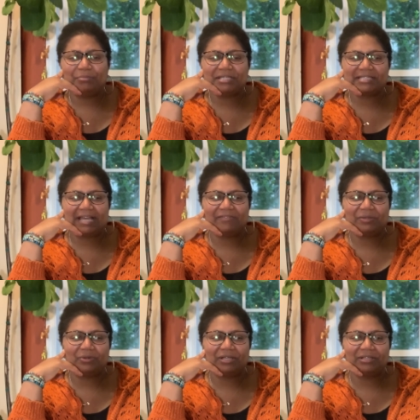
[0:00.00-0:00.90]
I'm just
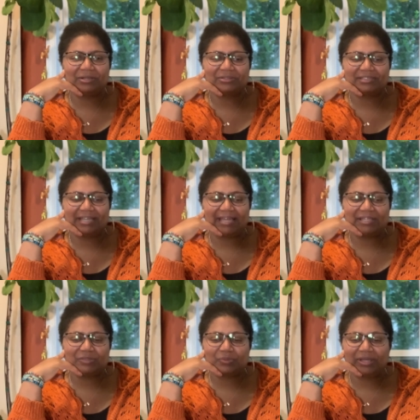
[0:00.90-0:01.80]
having one of those
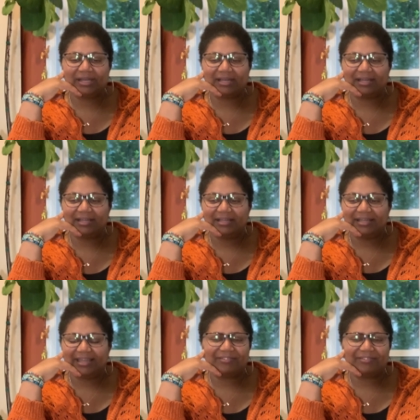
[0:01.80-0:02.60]
days where